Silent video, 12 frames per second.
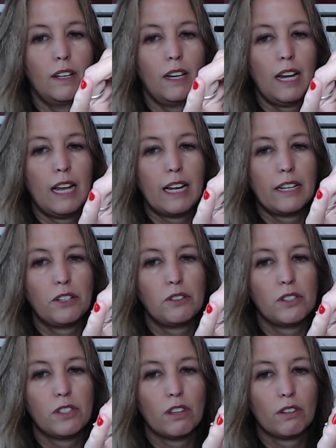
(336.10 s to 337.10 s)
and I
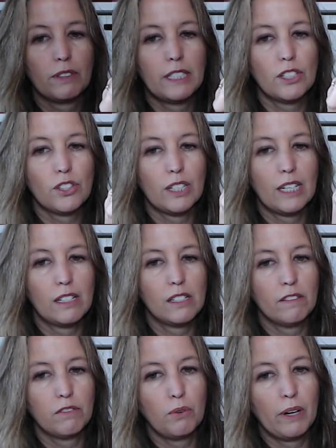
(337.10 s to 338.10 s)
used the 3 strands
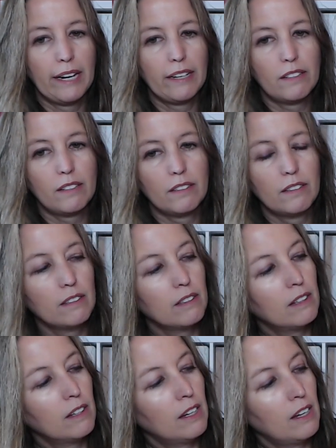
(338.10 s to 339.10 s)
of white.
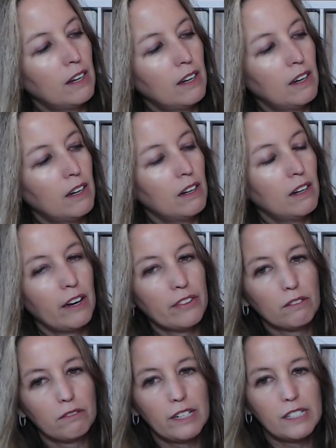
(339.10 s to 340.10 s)
On the
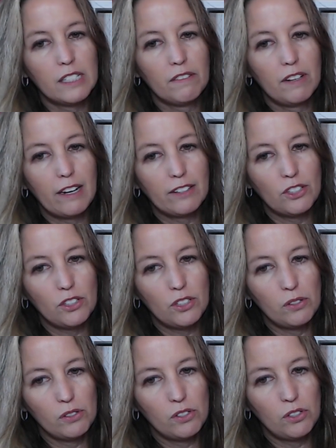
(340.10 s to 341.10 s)
rest of it, I just
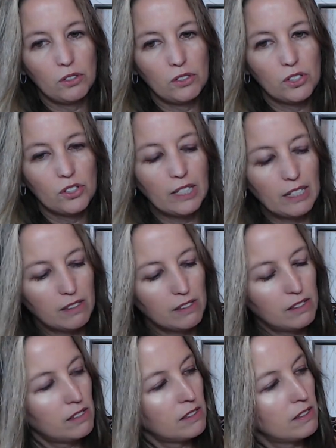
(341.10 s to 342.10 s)
used 2
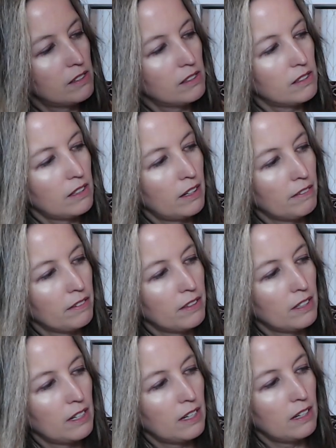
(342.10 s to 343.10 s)
strands of
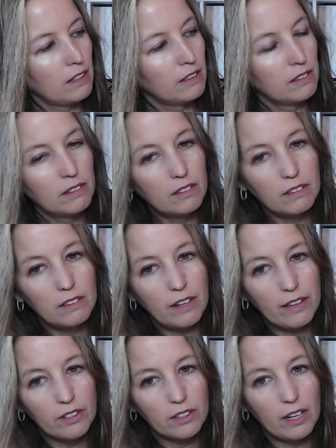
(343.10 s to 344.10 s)
the
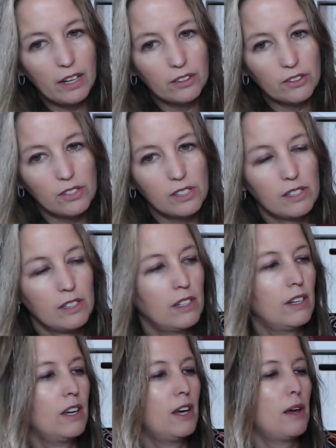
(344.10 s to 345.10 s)
other colors.
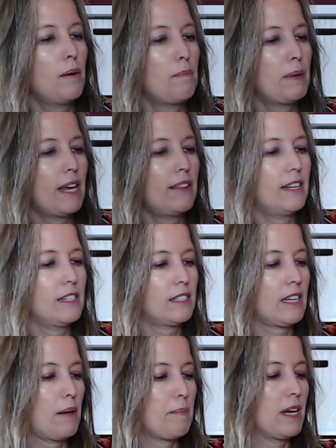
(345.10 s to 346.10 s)
But I think it's
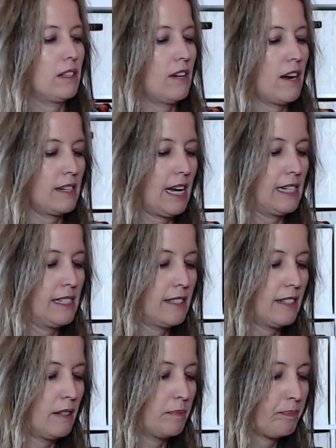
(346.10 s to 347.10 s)
coming along nicely.